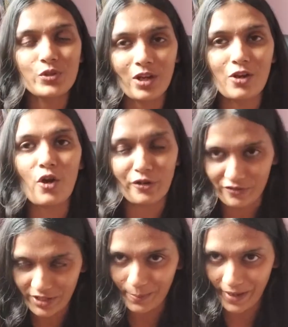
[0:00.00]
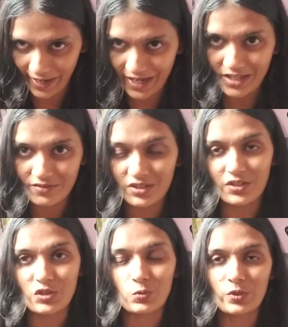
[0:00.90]
a lot of their
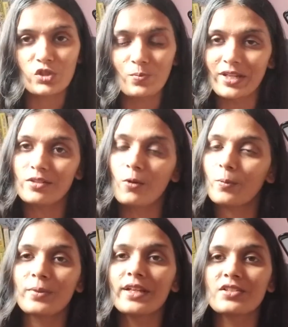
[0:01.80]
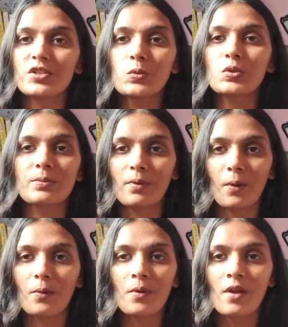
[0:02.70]
behaviors, which may not be
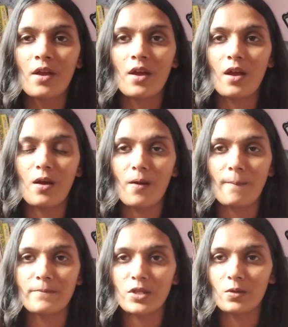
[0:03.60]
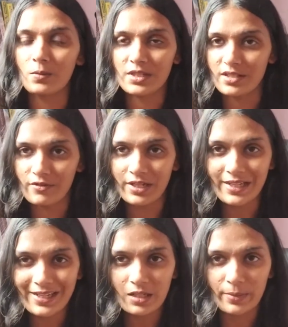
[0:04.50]
excusable, once they're a
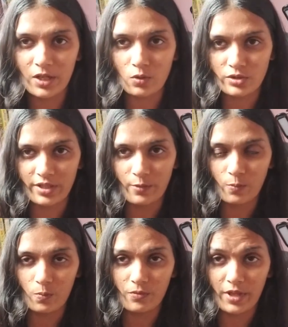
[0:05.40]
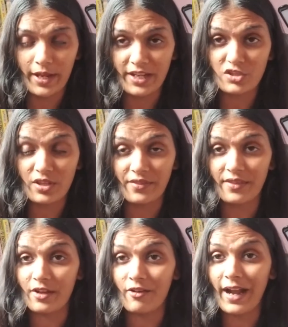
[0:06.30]
little bit older than the age that
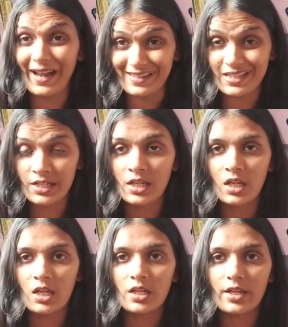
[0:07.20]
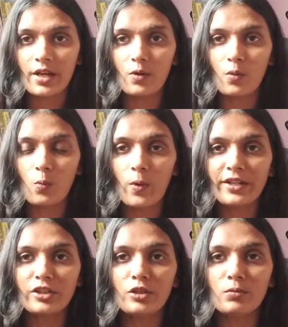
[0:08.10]
they're at. Now,
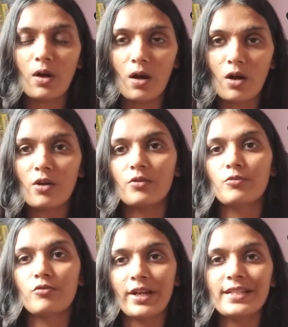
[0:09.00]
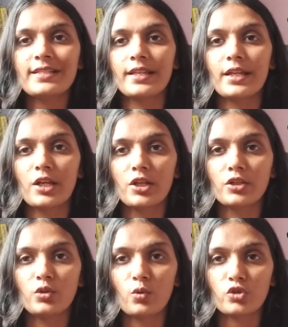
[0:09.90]
when you are raising
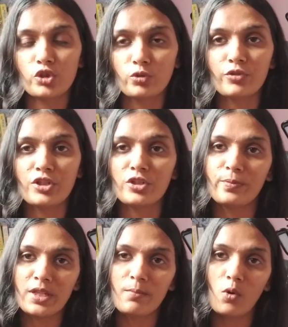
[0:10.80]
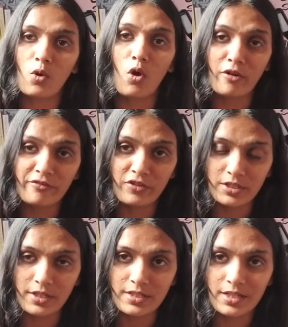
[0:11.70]
your children to be more
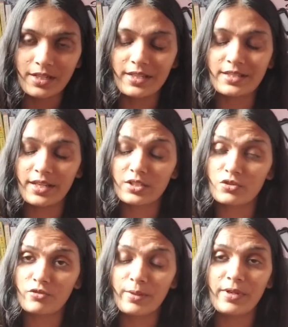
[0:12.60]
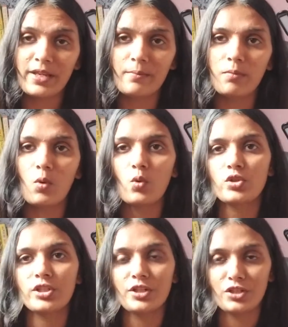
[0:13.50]
confident, it's extremely
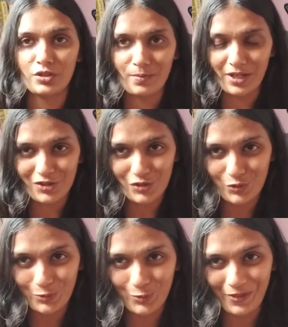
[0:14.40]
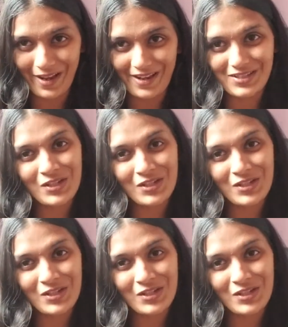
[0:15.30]
important to make sure that